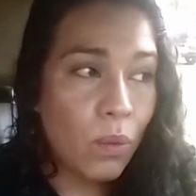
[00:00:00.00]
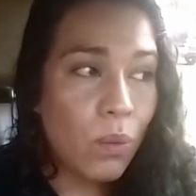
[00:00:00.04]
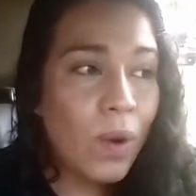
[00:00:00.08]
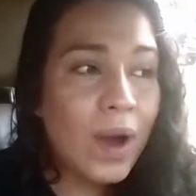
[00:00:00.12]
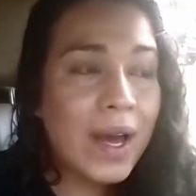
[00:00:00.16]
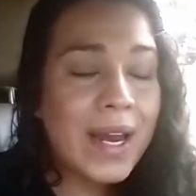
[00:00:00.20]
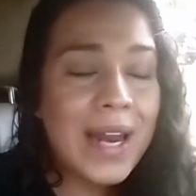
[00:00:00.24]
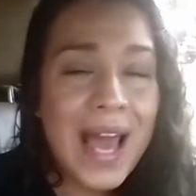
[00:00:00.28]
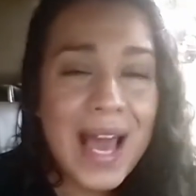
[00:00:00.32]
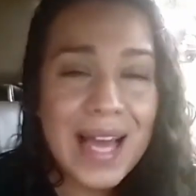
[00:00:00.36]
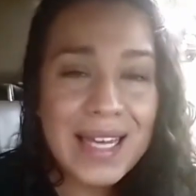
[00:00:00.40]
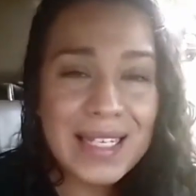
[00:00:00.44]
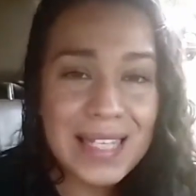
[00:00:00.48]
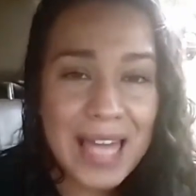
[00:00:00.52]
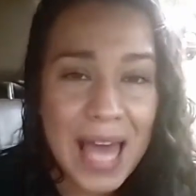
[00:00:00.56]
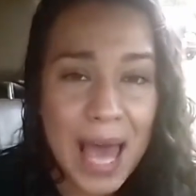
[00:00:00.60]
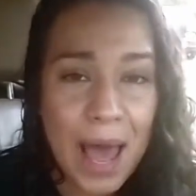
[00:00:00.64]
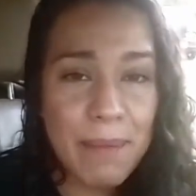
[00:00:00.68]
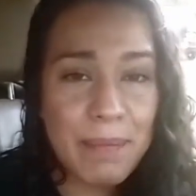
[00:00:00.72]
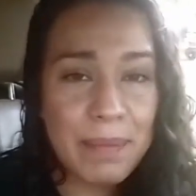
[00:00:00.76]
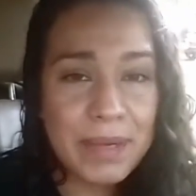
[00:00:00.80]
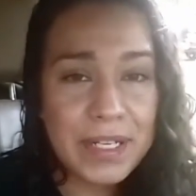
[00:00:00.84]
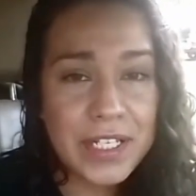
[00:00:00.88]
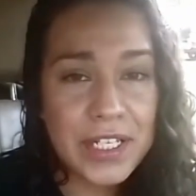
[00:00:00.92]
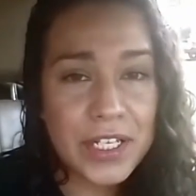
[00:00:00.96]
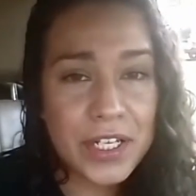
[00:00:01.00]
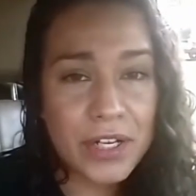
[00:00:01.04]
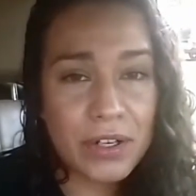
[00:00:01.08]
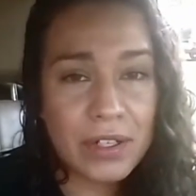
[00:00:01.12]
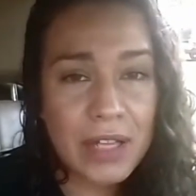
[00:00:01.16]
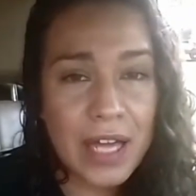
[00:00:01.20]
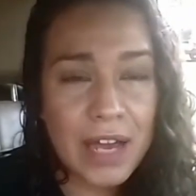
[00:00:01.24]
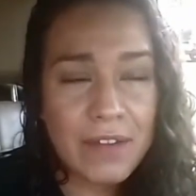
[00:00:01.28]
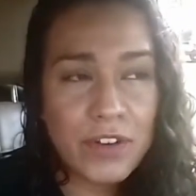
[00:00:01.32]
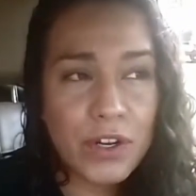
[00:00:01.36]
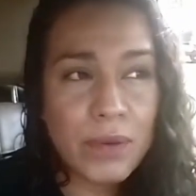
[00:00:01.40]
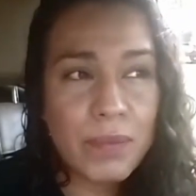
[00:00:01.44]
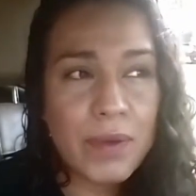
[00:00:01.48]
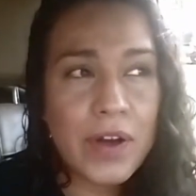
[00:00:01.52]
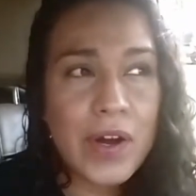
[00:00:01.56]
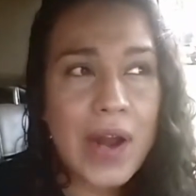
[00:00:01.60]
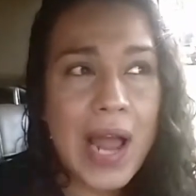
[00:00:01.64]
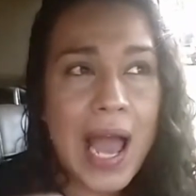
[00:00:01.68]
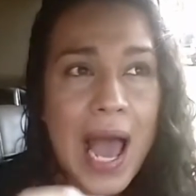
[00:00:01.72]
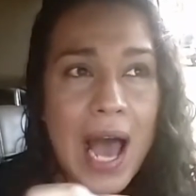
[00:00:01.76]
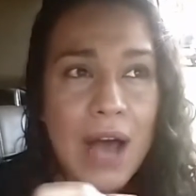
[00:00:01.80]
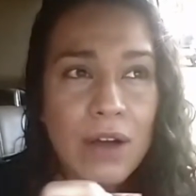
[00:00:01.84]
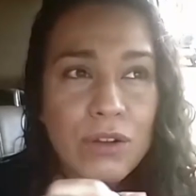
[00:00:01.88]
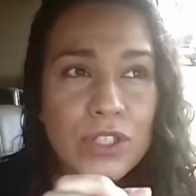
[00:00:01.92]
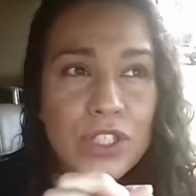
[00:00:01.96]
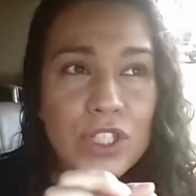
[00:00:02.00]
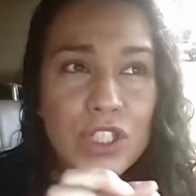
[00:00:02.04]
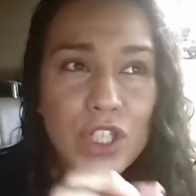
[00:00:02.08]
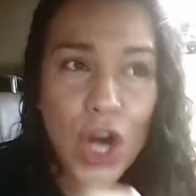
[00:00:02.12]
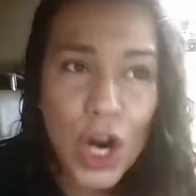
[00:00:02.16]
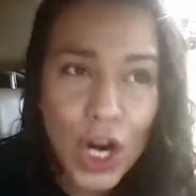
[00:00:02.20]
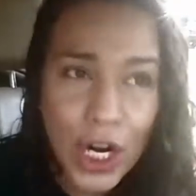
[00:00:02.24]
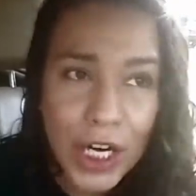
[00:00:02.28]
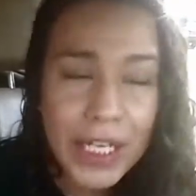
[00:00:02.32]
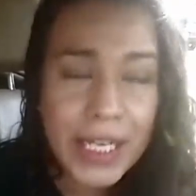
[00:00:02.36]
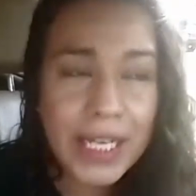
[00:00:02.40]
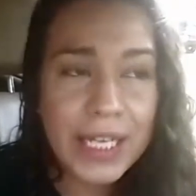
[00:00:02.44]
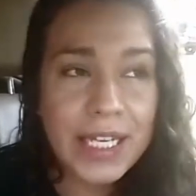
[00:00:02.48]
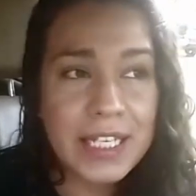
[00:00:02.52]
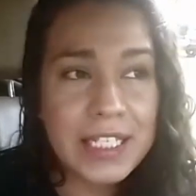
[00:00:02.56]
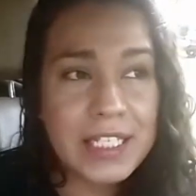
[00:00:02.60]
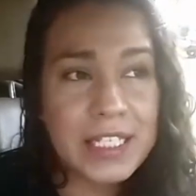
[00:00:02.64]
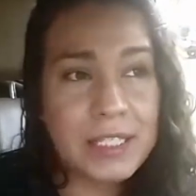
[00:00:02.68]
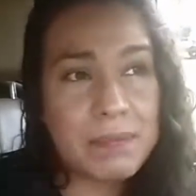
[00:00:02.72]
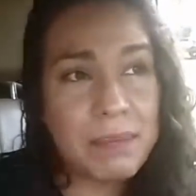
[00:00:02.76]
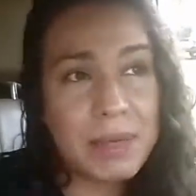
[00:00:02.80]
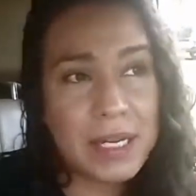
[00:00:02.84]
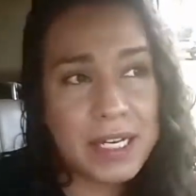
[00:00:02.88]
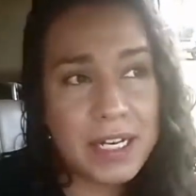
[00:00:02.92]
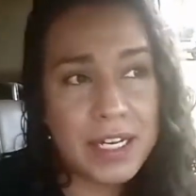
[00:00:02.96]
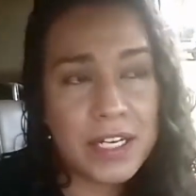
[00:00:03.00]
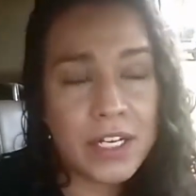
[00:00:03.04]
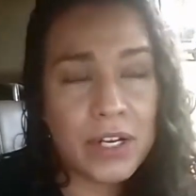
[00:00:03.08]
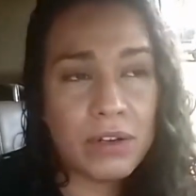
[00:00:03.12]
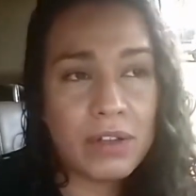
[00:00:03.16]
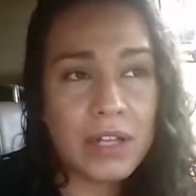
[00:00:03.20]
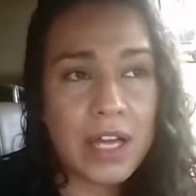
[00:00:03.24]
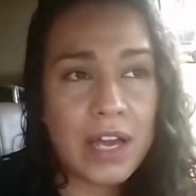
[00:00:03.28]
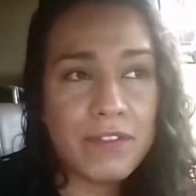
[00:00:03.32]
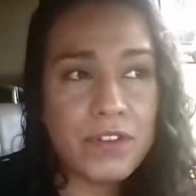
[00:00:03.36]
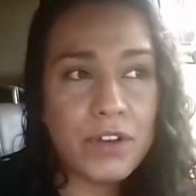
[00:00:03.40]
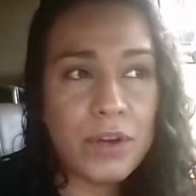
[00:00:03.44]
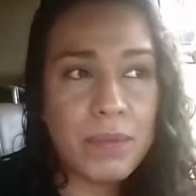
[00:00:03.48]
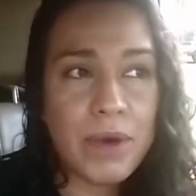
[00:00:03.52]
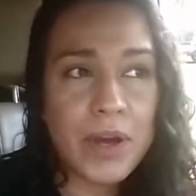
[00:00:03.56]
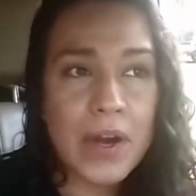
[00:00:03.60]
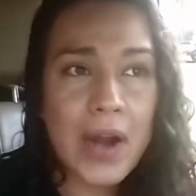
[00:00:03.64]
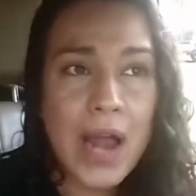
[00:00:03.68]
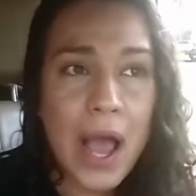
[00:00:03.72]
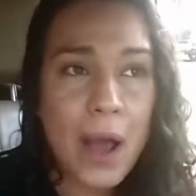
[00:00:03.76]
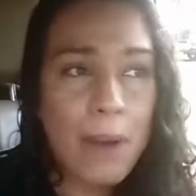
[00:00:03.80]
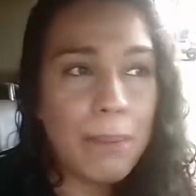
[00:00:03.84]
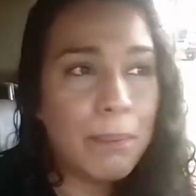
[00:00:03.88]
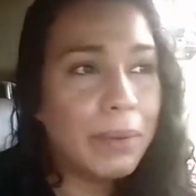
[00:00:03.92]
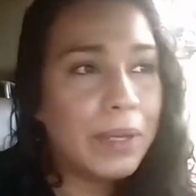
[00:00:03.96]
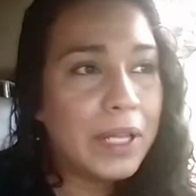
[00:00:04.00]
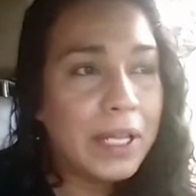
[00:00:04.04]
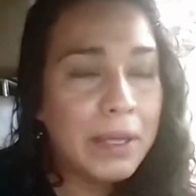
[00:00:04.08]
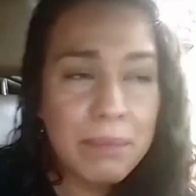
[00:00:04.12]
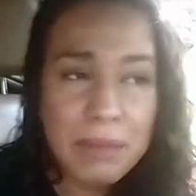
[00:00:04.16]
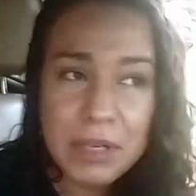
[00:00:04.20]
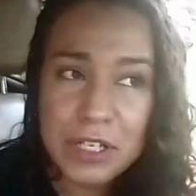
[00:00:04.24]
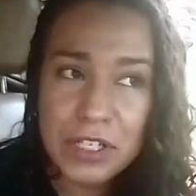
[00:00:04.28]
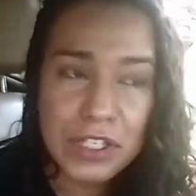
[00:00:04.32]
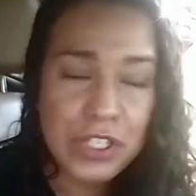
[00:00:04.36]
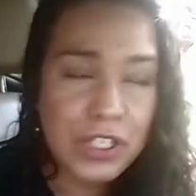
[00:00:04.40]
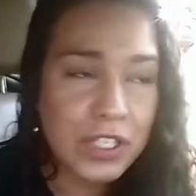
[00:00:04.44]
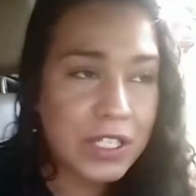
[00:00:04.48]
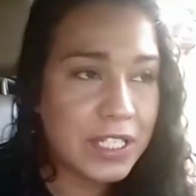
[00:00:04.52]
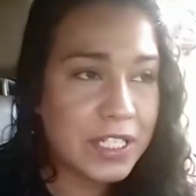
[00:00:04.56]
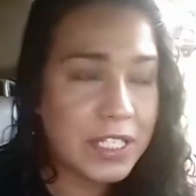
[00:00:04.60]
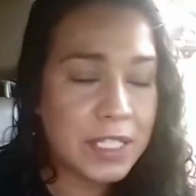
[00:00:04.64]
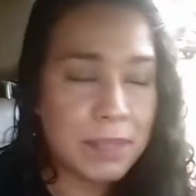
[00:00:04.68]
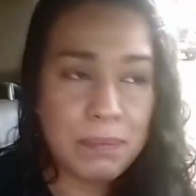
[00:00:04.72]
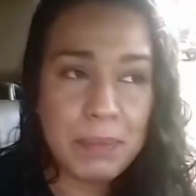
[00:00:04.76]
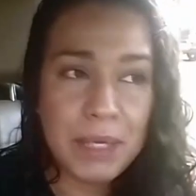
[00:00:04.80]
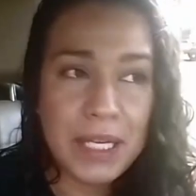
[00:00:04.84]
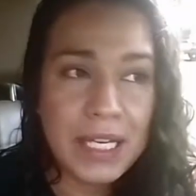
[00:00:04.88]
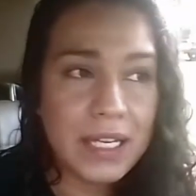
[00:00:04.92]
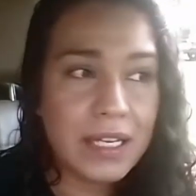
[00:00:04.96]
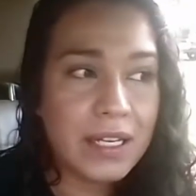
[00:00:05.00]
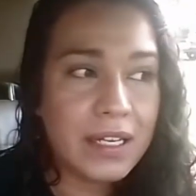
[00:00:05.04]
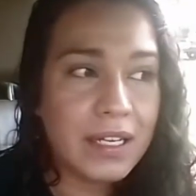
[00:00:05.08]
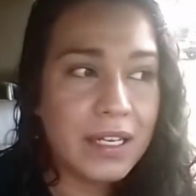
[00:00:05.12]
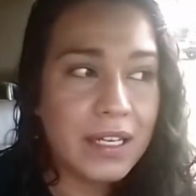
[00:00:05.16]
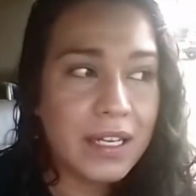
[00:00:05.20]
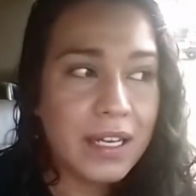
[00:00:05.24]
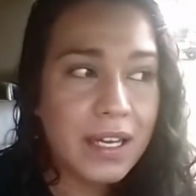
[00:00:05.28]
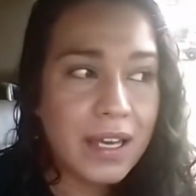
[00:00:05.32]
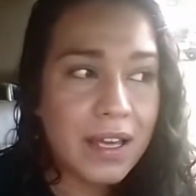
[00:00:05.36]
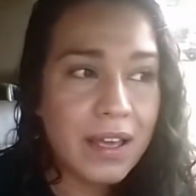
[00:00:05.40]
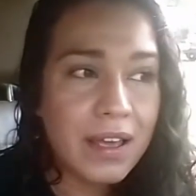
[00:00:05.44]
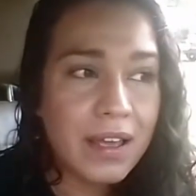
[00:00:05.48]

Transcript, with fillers: what has happened in your life, no matter how dark it's been in your life, no matter how blemished it's been,